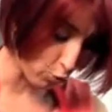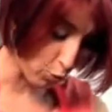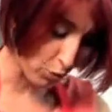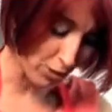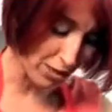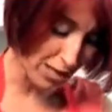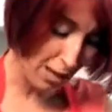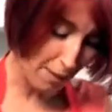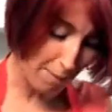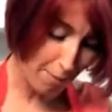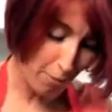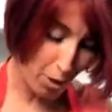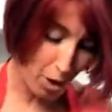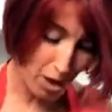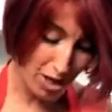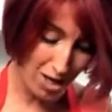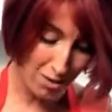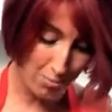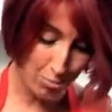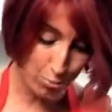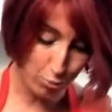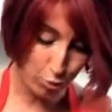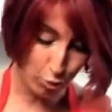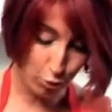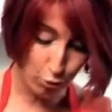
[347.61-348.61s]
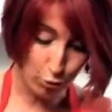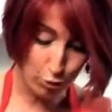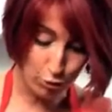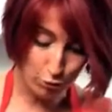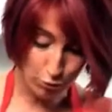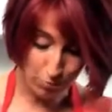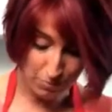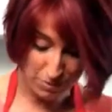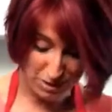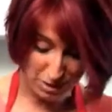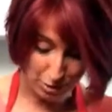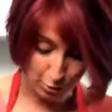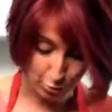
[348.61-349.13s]
When that pineapple goes
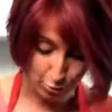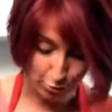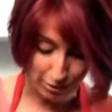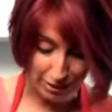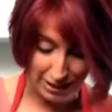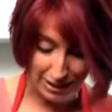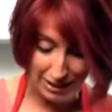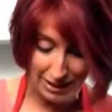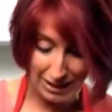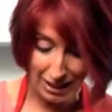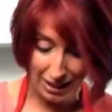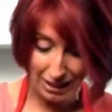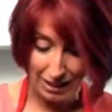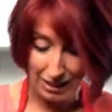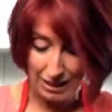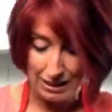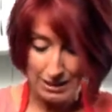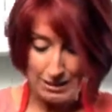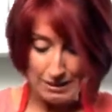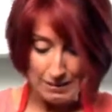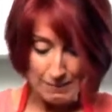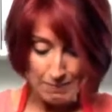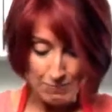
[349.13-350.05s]
from its green colour